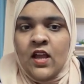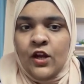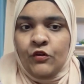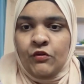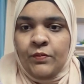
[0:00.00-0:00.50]

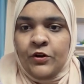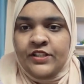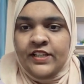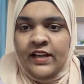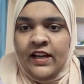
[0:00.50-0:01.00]
group
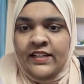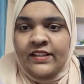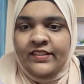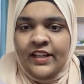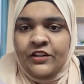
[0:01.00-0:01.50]
projects are
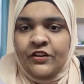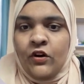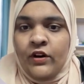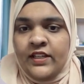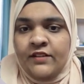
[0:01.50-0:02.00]
designed not
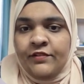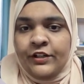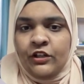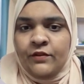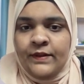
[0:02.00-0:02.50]
only for the
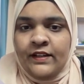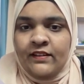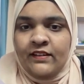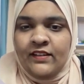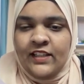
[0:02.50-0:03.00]

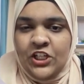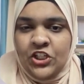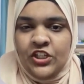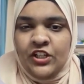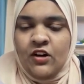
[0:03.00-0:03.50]

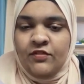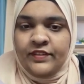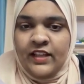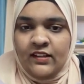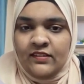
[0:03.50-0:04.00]
completion of
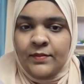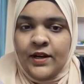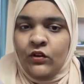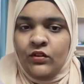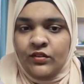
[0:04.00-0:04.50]
tasks but
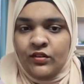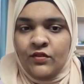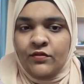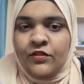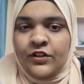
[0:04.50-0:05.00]
also
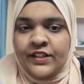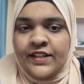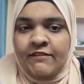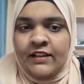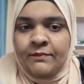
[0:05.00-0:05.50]
for the
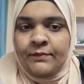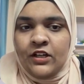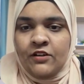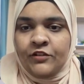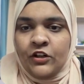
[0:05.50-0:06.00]
development
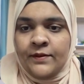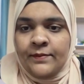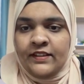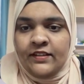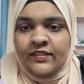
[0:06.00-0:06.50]
of
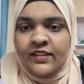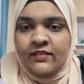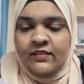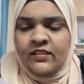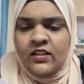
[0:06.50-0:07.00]
collaborative
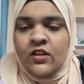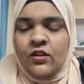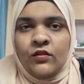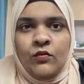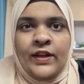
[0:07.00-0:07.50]
skills.
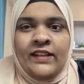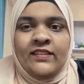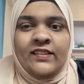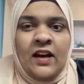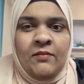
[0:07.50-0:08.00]
So when
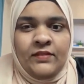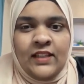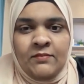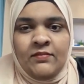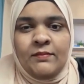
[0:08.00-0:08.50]
some
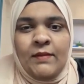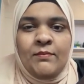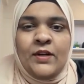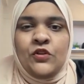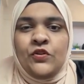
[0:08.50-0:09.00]
teams
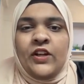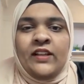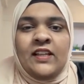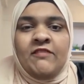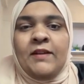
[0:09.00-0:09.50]
members do not
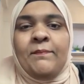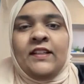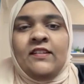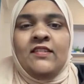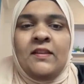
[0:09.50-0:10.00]
actively
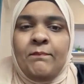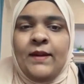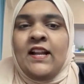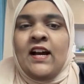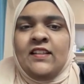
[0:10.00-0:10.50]

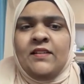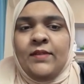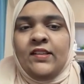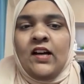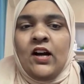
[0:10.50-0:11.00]
participate, others
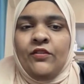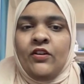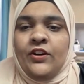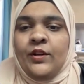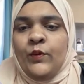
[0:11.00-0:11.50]
miss out
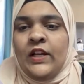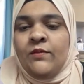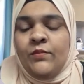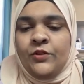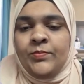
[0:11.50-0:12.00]
on a
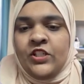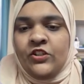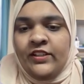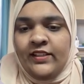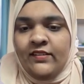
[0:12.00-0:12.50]
valuable
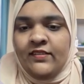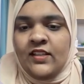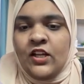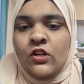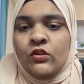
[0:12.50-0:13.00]
opportunities
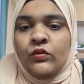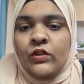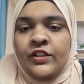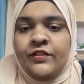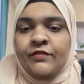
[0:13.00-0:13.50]
to
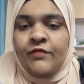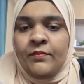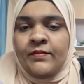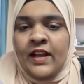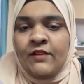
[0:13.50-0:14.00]
learn
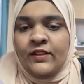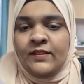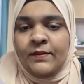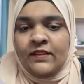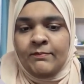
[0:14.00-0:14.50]
from diverse
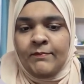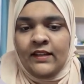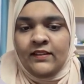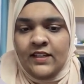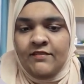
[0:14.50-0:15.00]

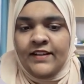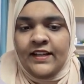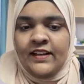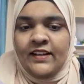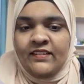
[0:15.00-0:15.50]
perspectives and
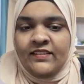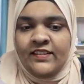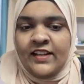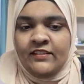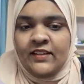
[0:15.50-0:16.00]
enhance
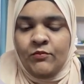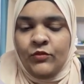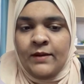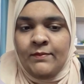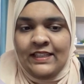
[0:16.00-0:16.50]
their team
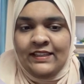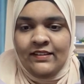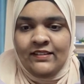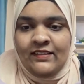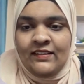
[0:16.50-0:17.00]

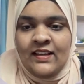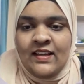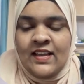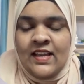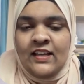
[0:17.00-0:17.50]
abilities.
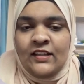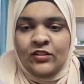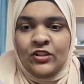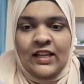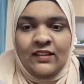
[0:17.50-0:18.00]

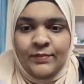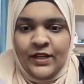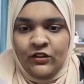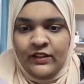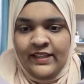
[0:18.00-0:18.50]
So last but
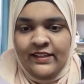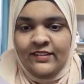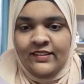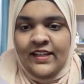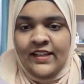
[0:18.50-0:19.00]
not
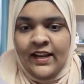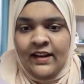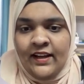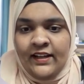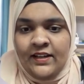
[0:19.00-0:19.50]
least, in an
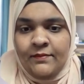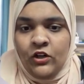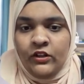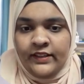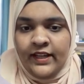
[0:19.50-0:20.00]
academic
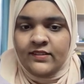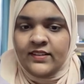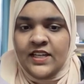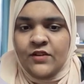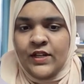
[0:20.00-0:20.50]
context,
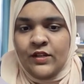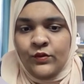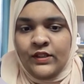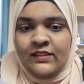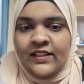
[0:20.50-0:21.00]

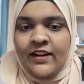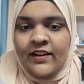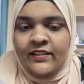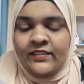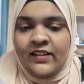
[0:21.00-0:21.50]
individual grades